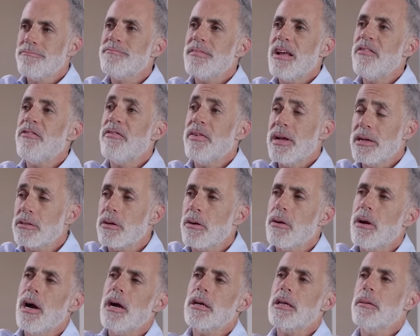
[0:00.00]
affects our
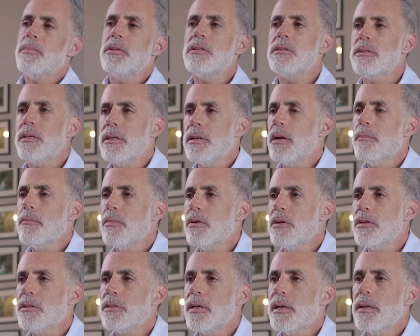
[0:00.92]
occupancy
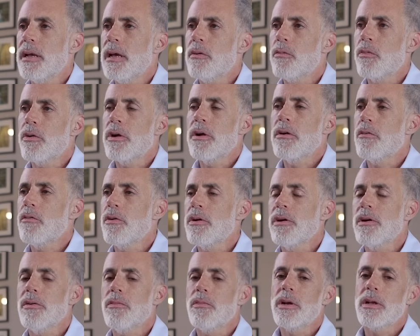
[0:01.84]
numbers. And
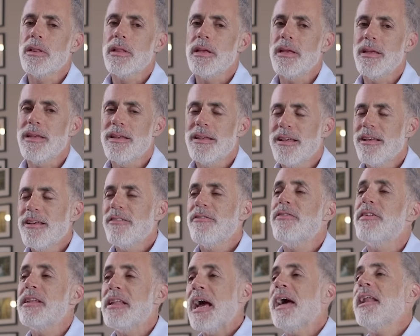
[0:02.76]
we're really
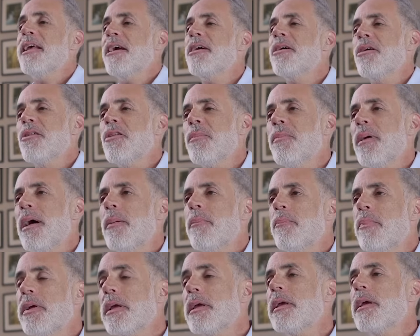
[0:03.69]
fanatical about
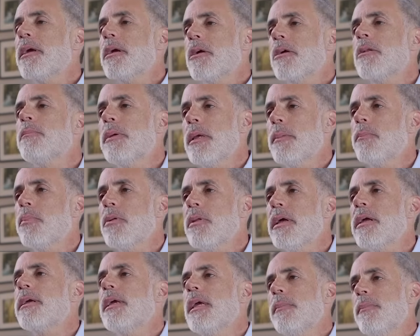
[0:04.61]
bringing in good people
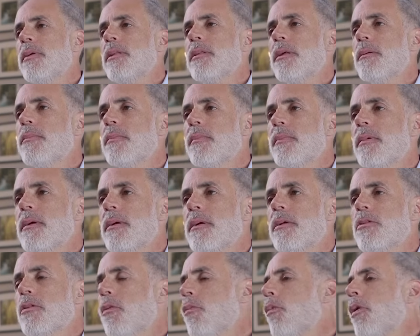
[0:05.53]
and keeping them.
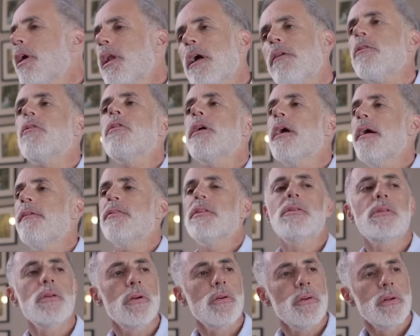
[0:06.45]
So whatever we have to
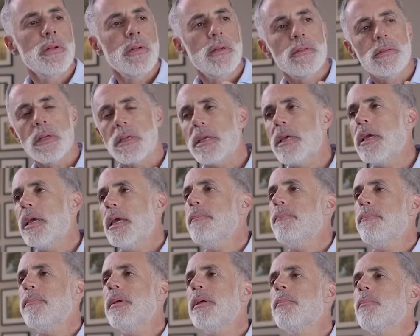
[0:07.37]
do to
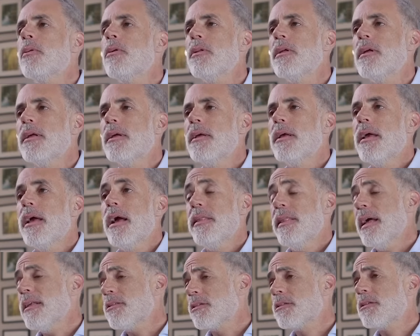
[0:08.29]
keep people, and
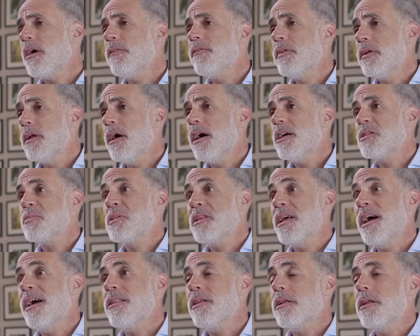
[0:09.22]
that's tough in
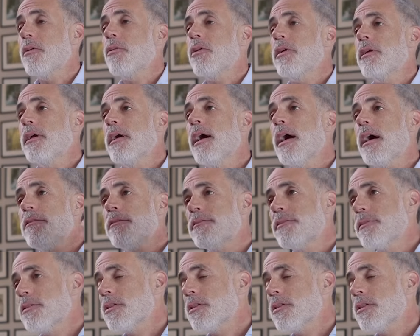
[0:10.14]
hospitality where you have